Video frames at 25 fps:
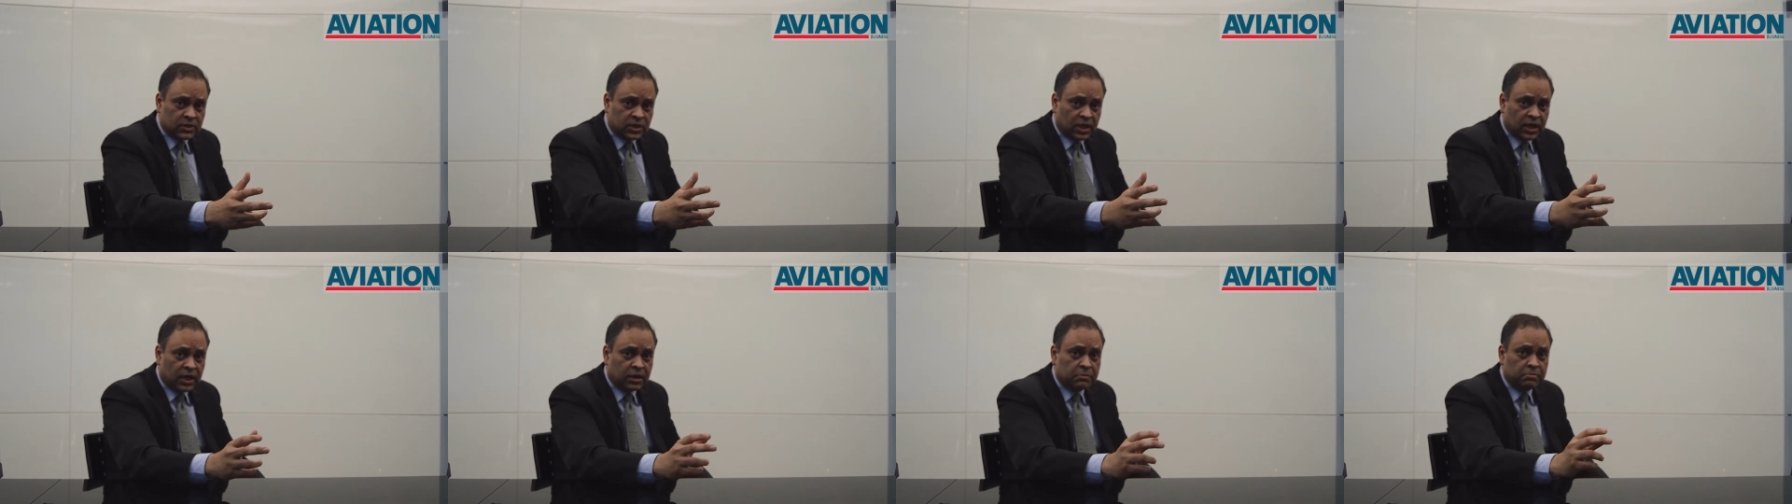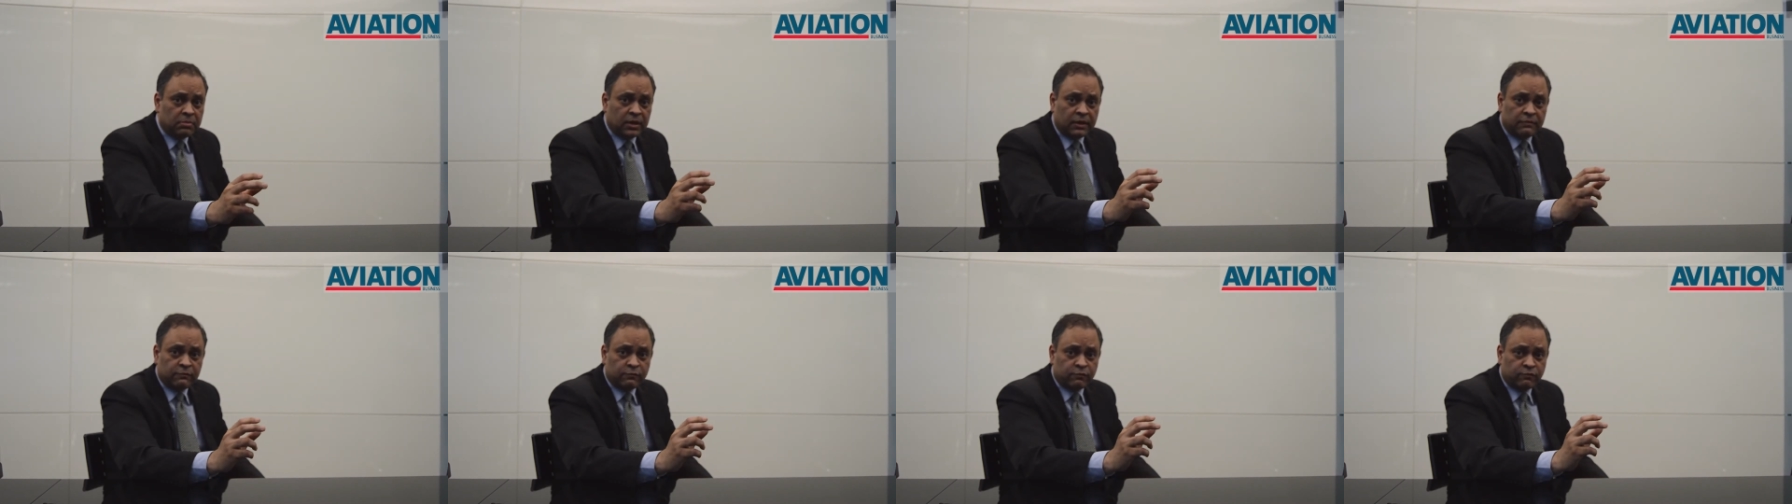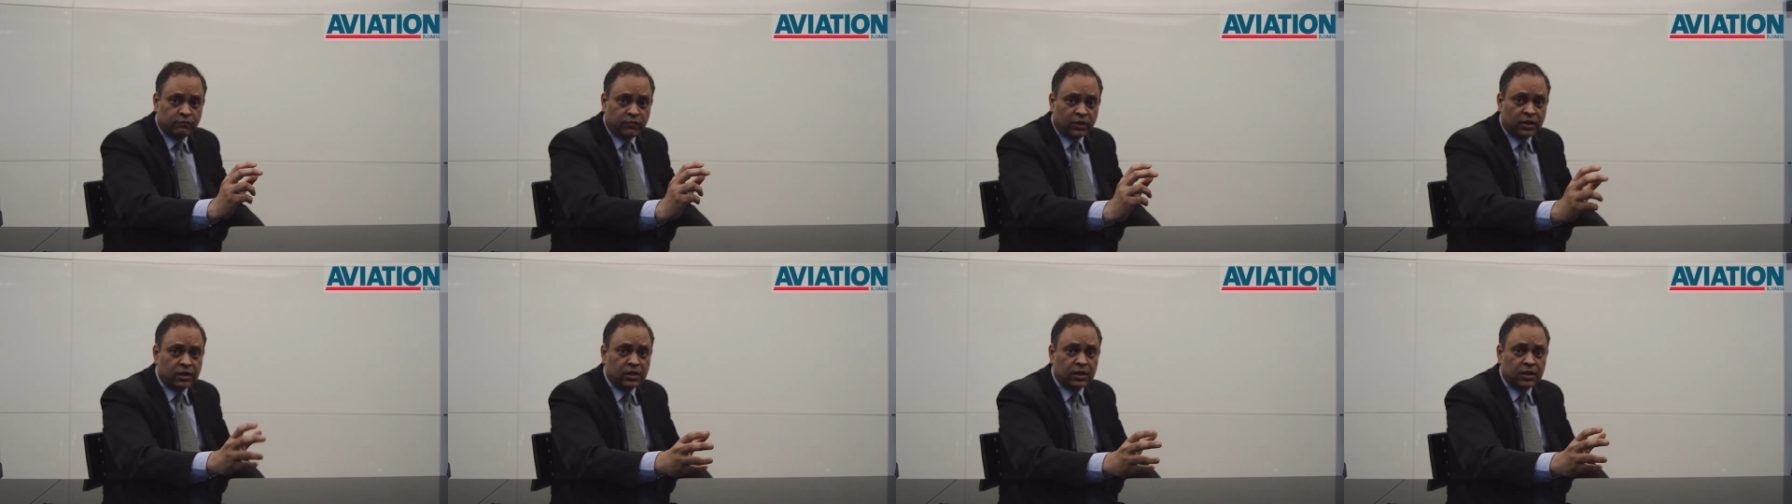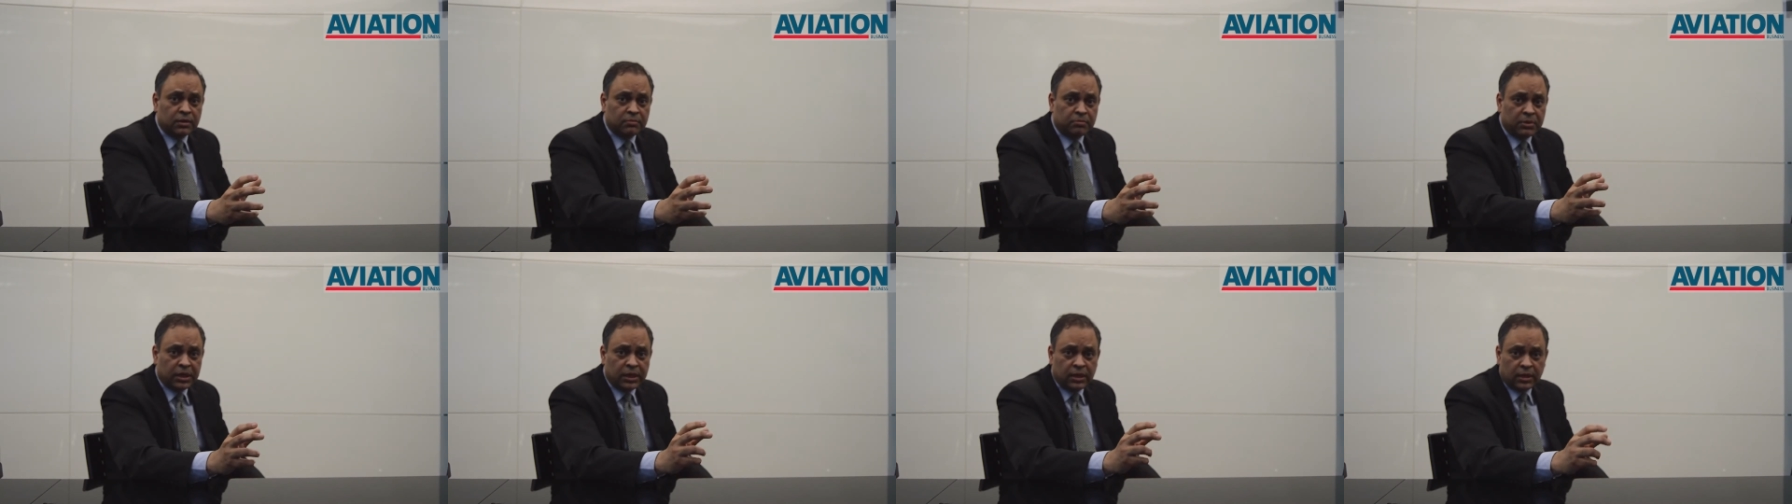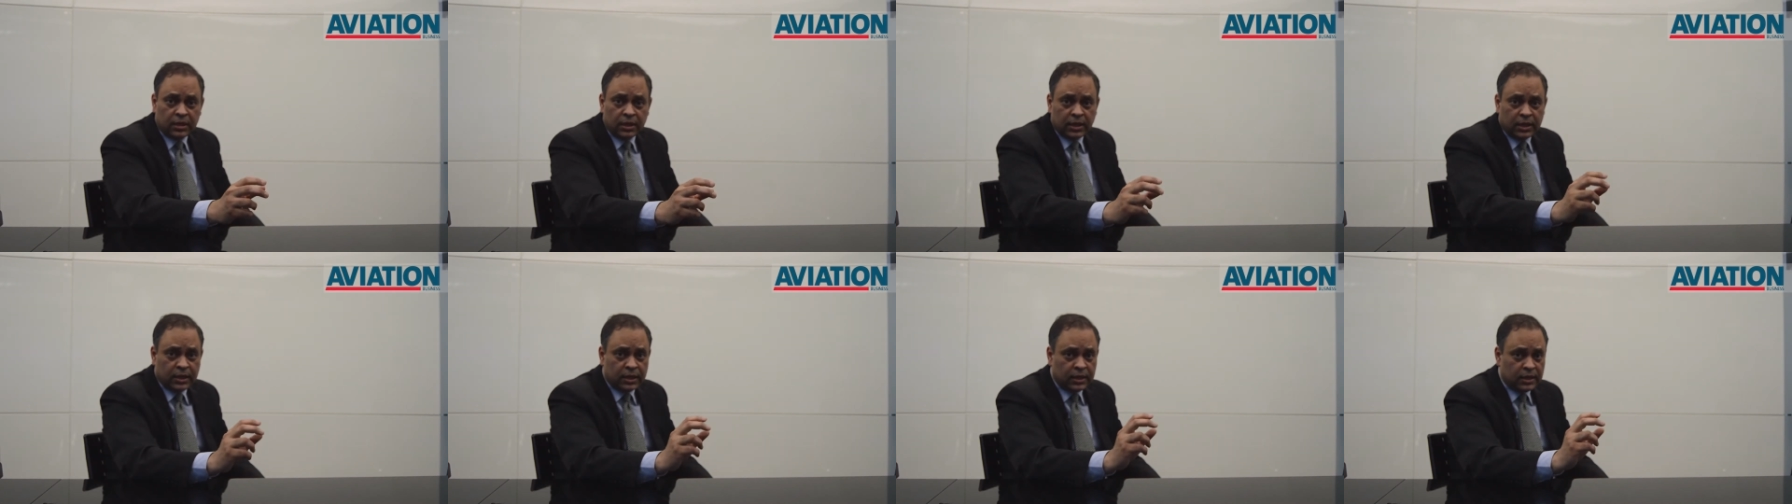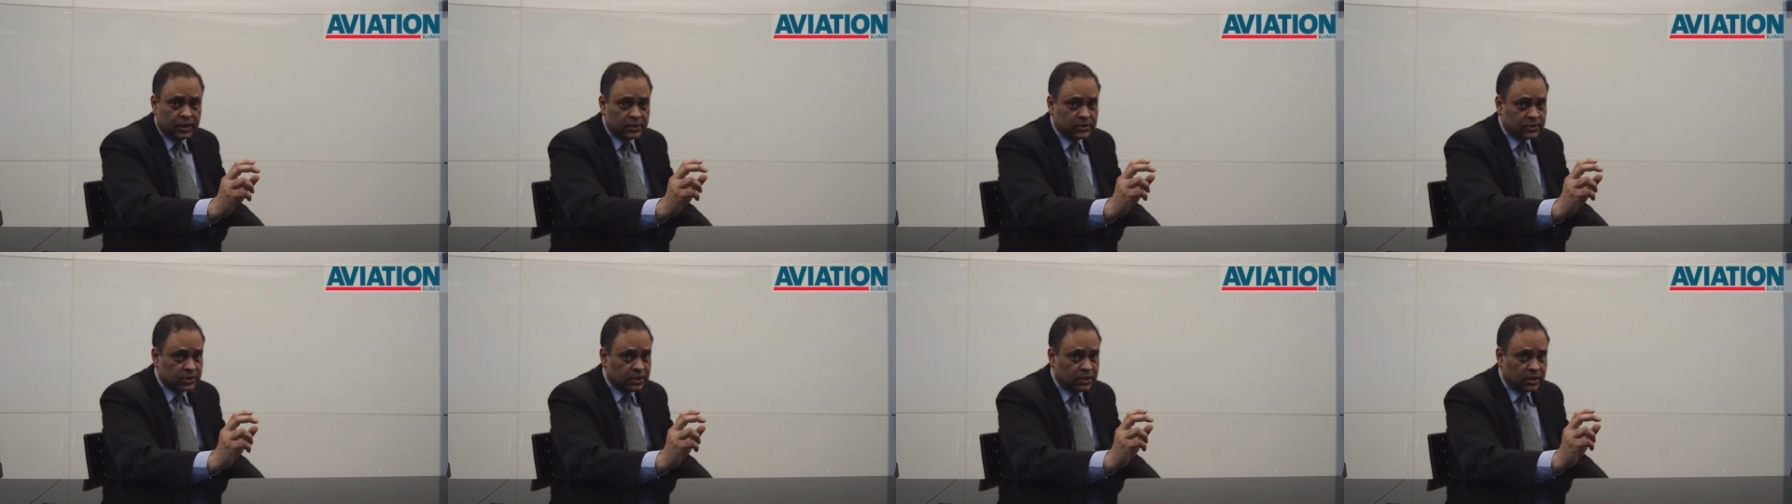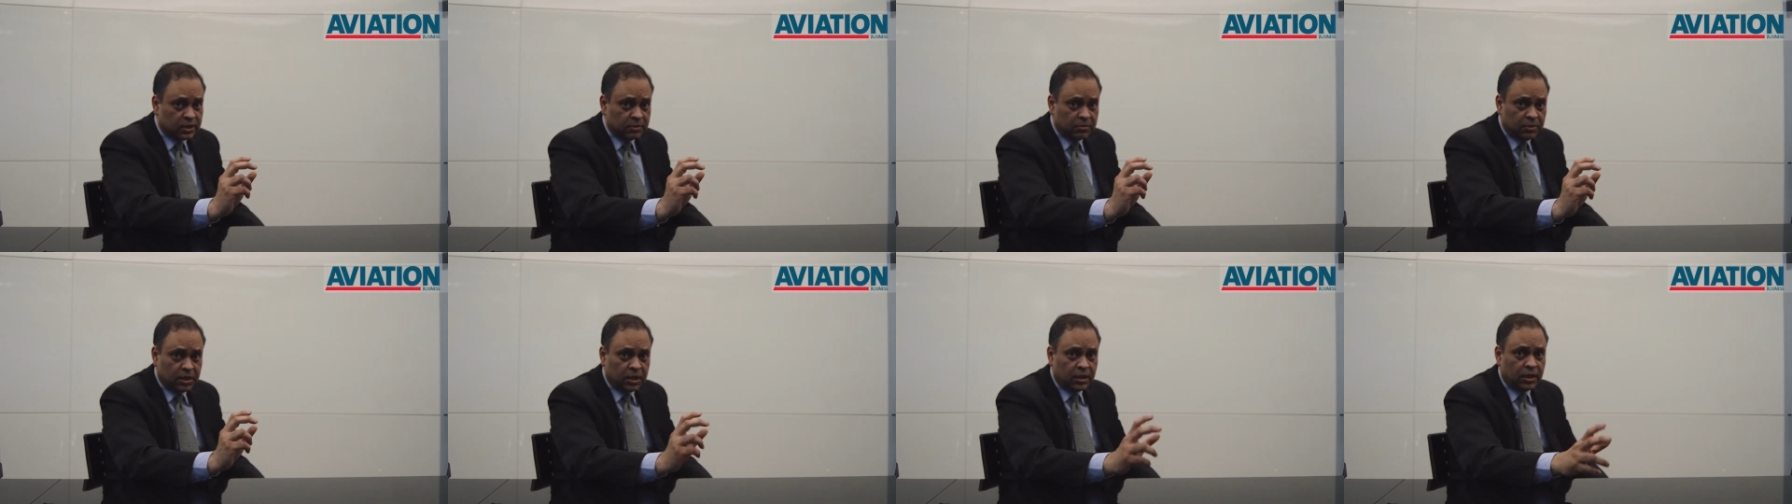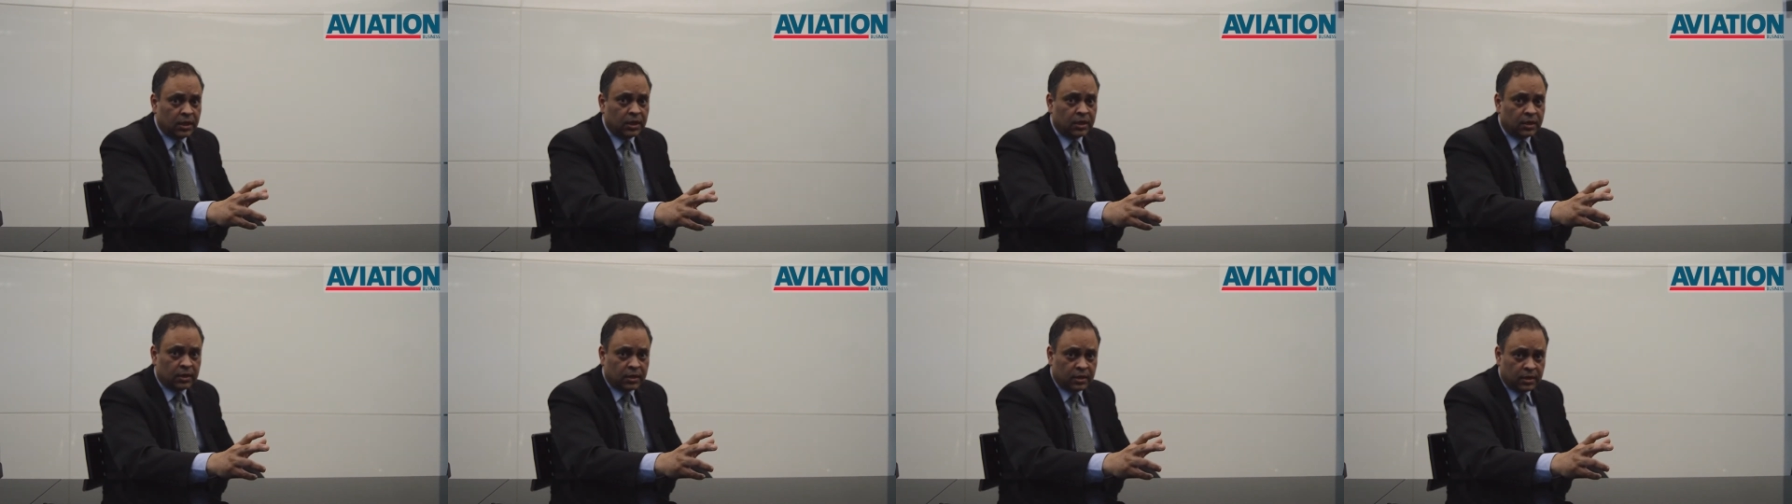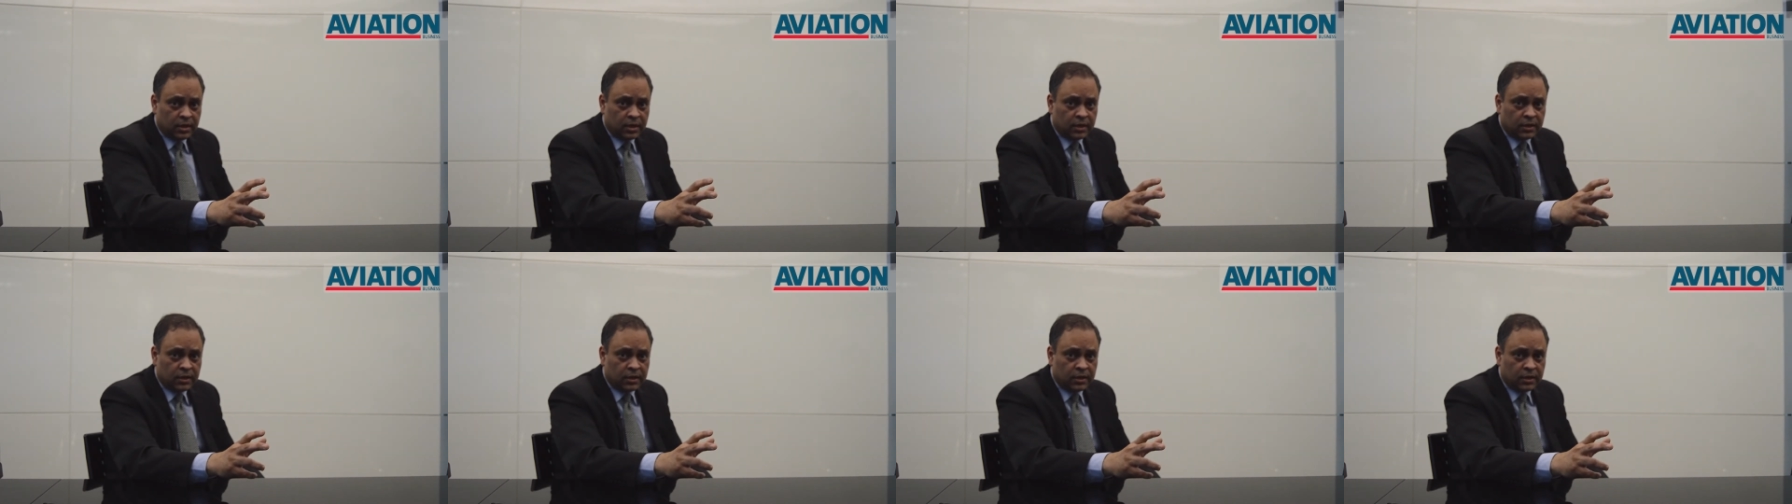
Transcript: can be fundamentally disintermediated